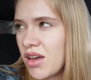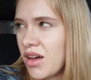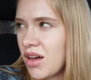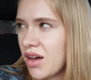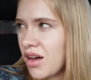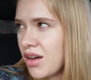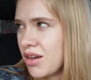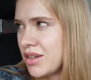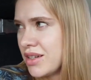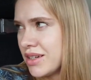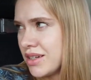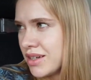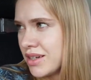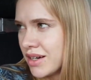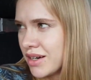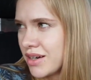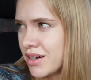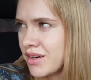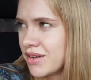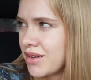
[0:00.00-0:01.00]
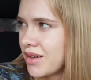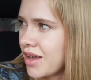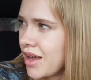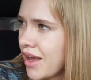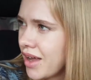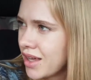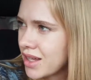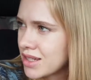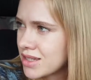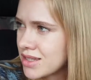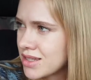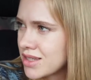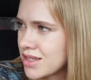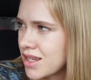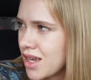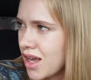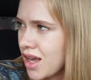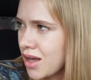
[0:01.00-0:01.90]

in there, and